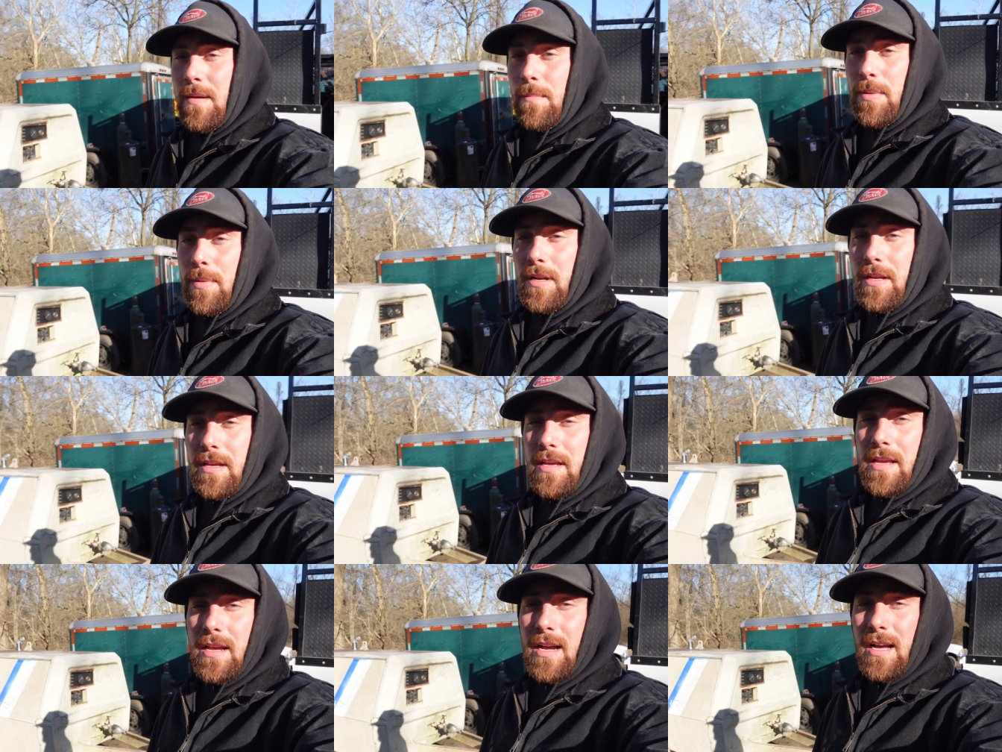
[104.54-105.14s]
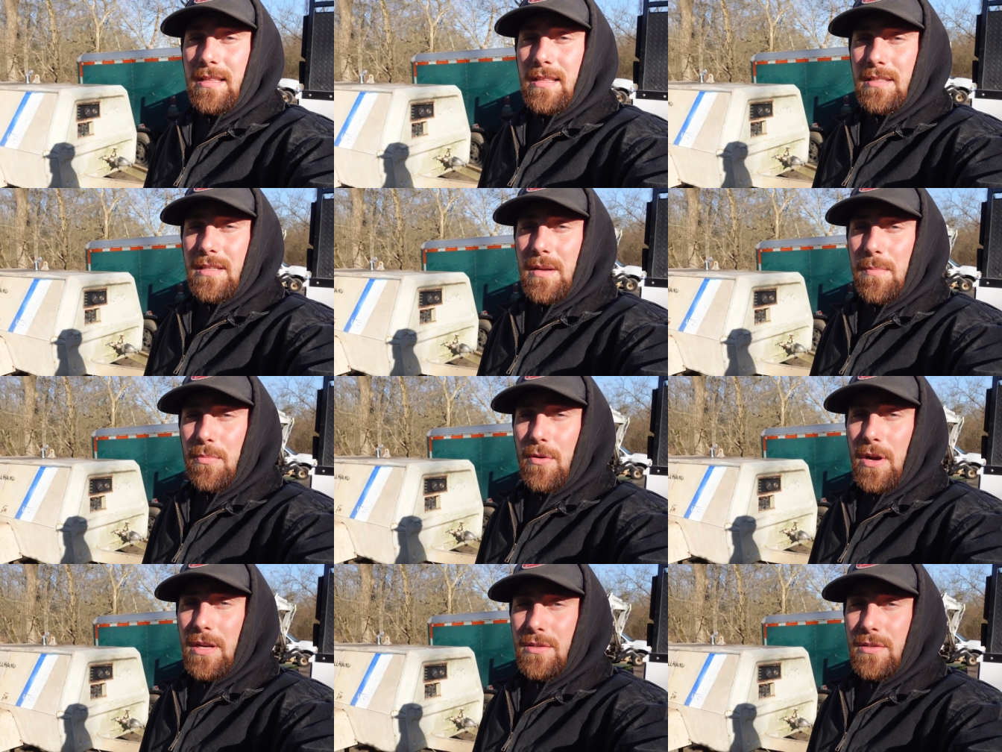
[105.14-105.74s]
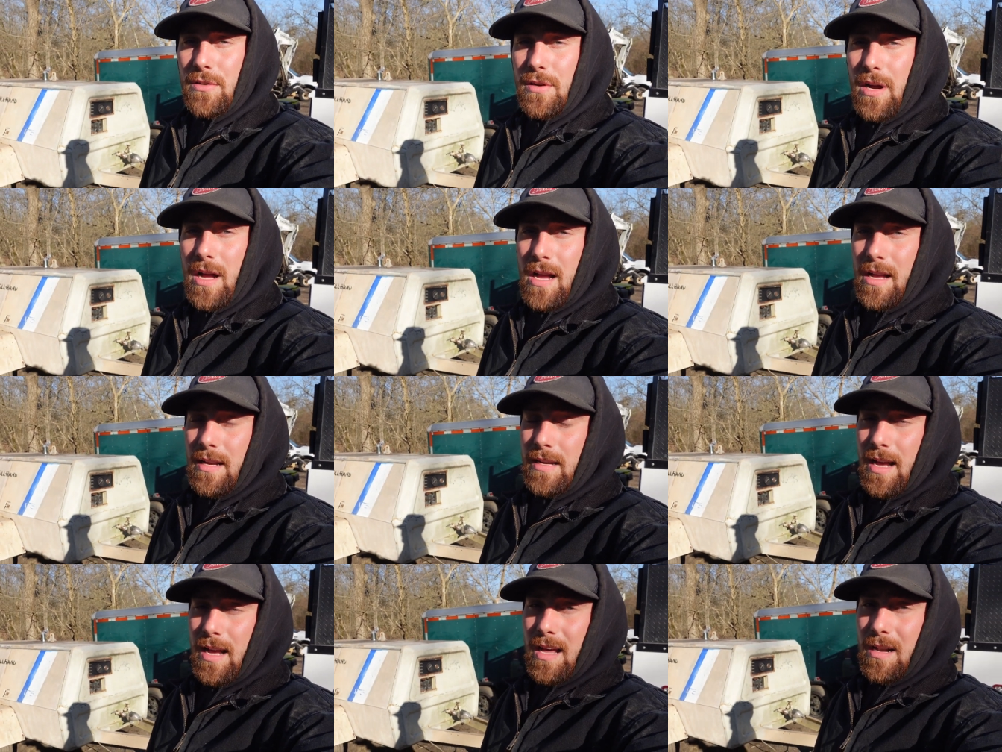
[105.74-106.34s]
But he, he got this compressor,
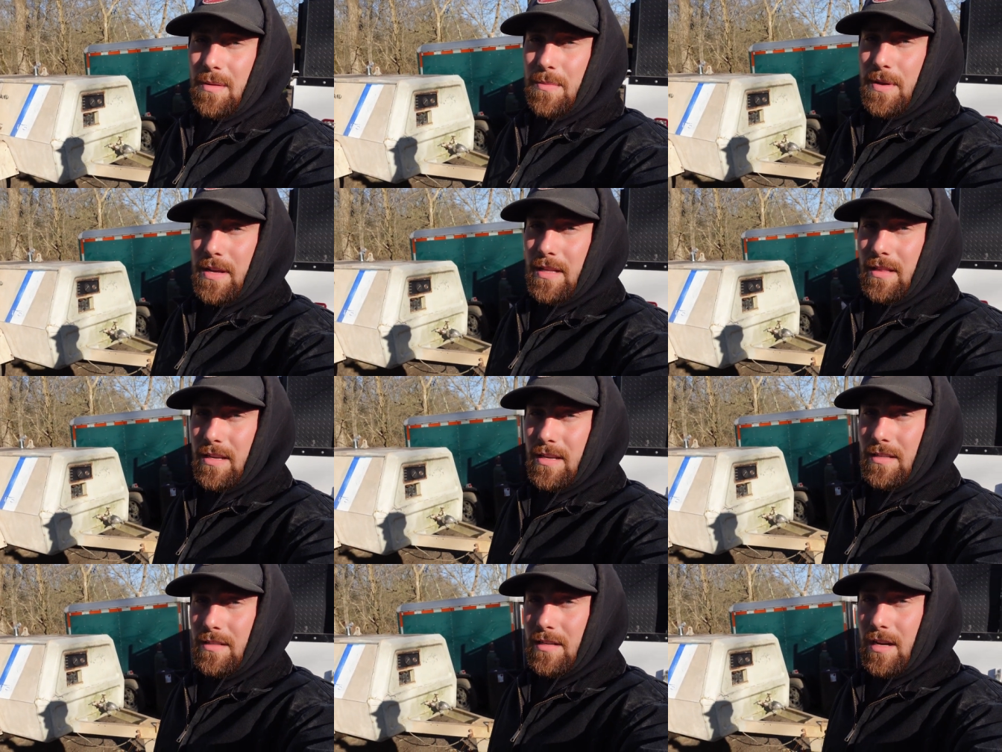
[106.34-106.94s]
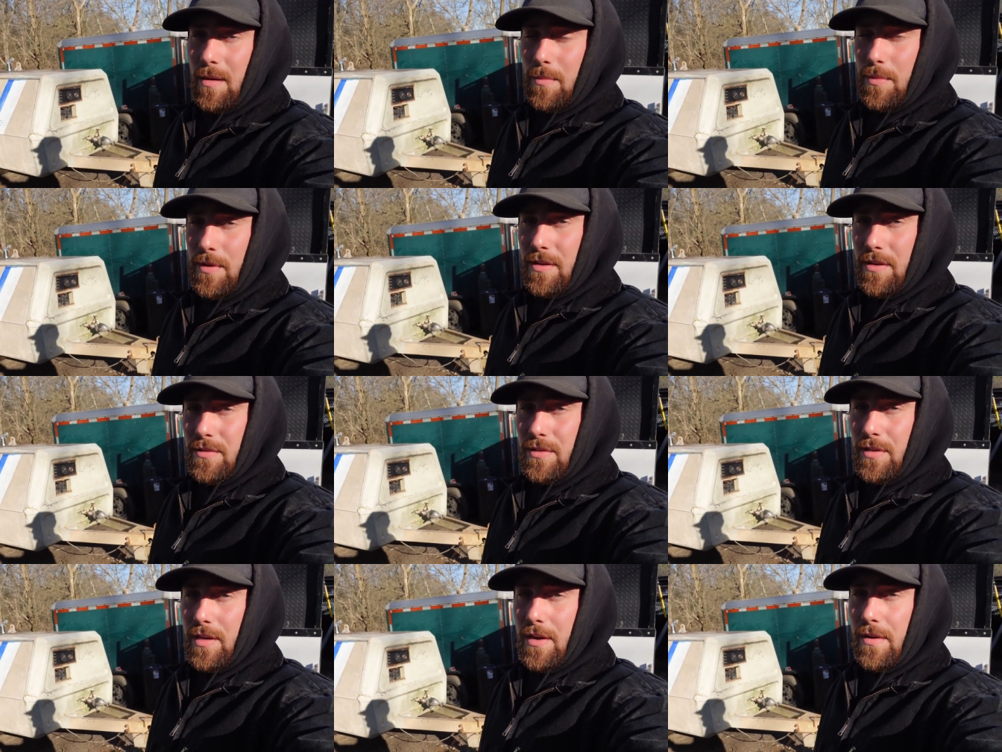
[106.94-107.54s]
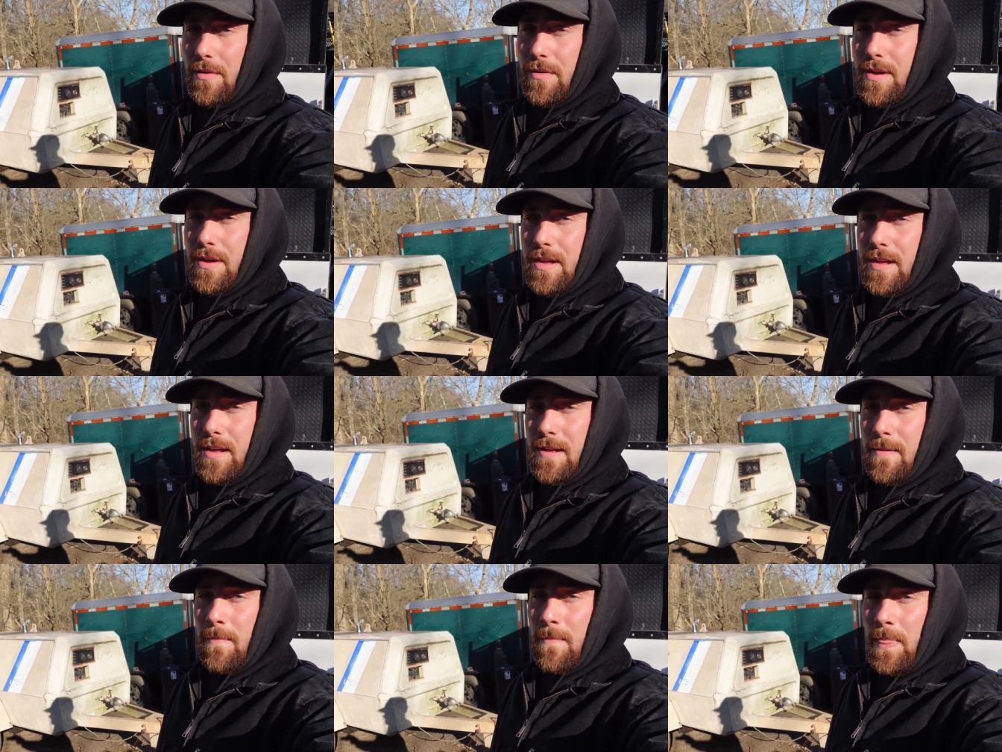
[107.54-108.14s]
I, it gotta be at least a couple years ago,
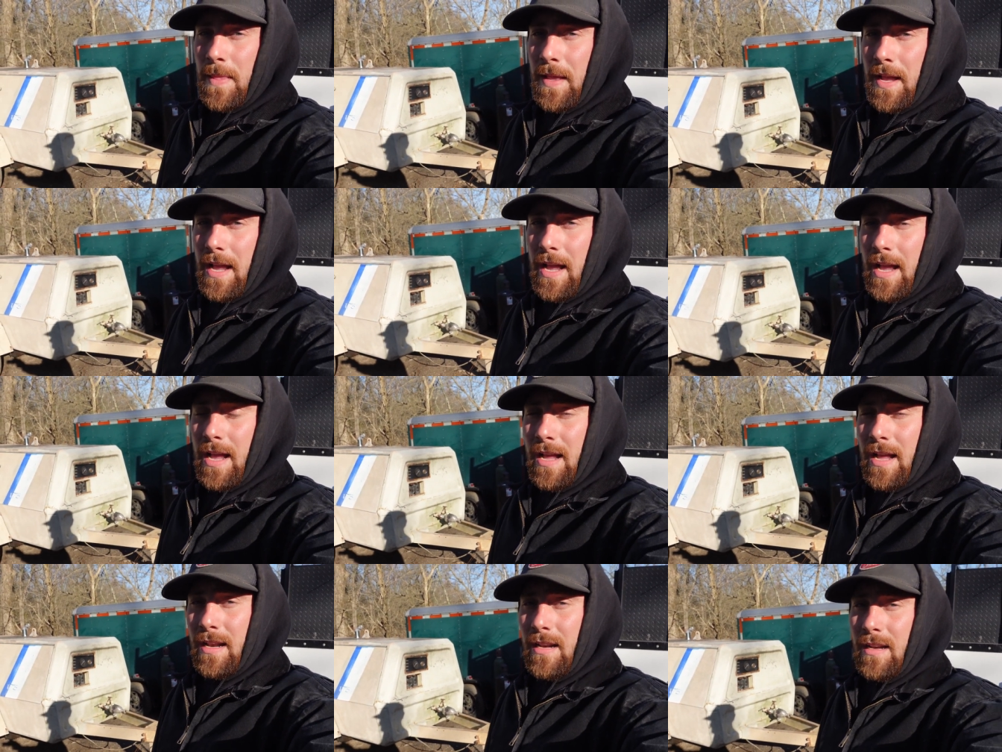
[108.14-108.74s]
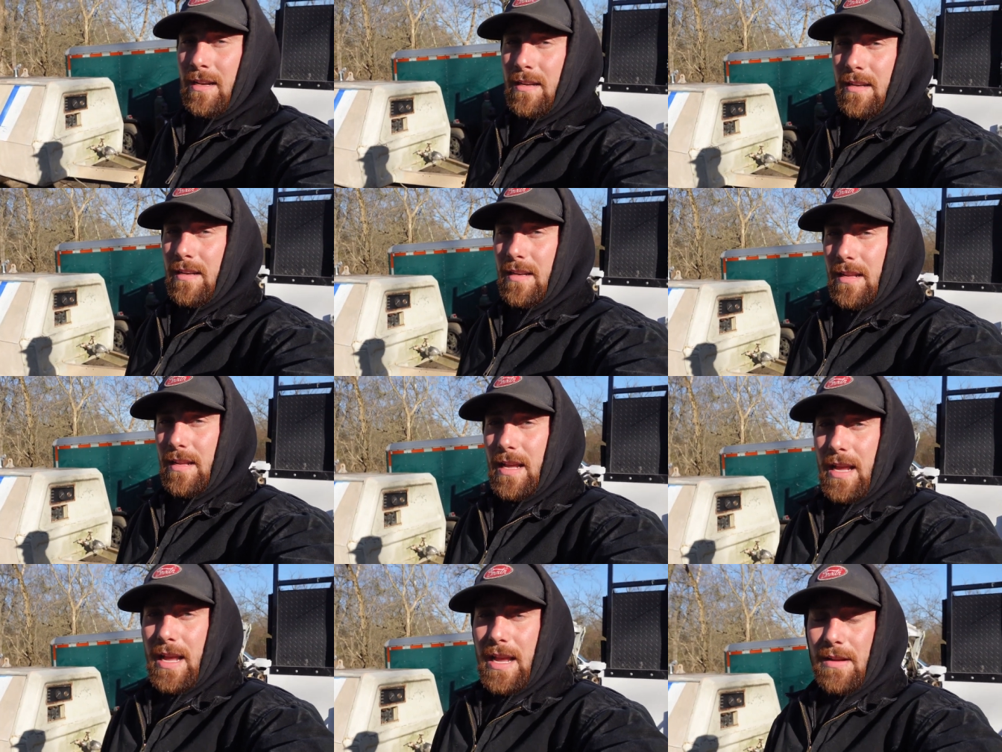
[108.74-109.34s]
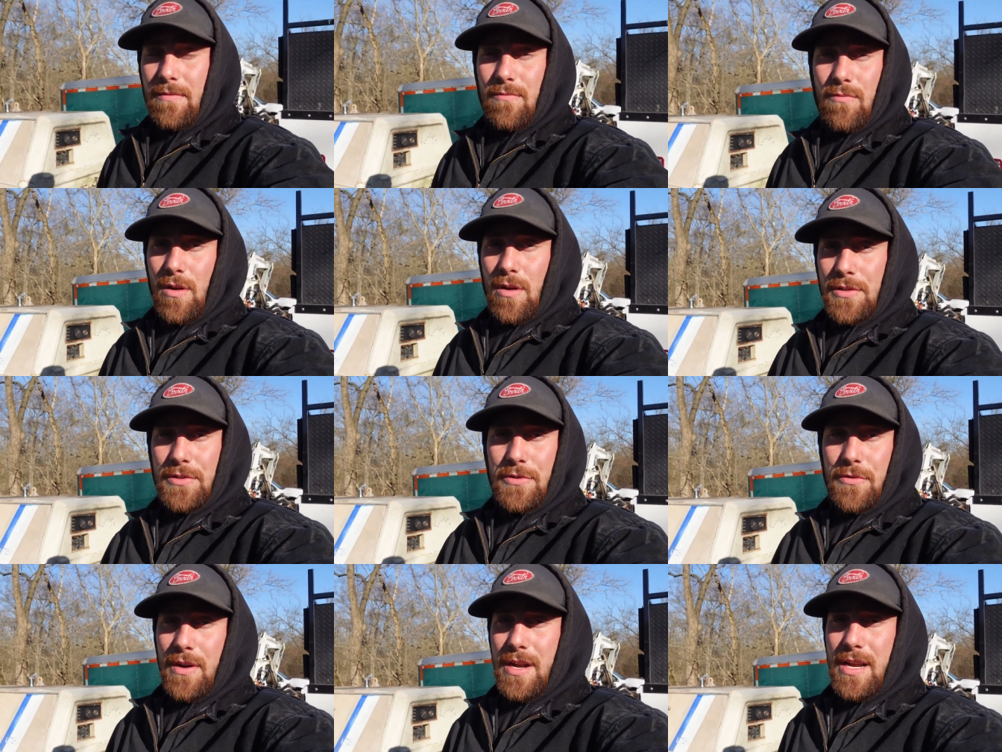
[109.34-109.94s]
and it
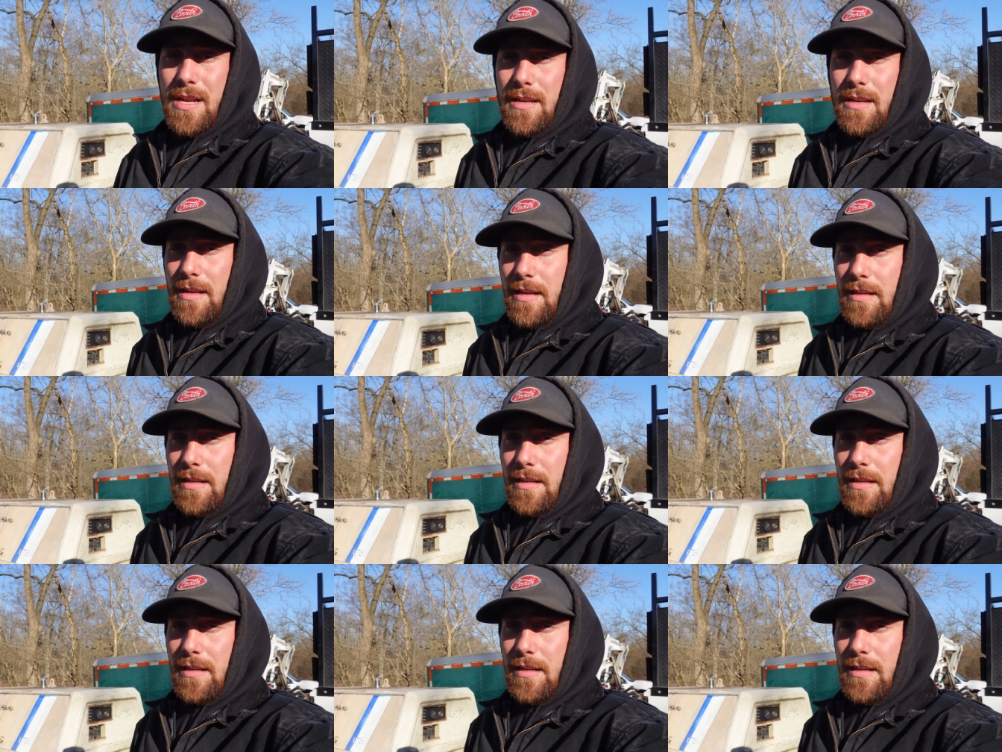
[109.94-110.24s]
runs great.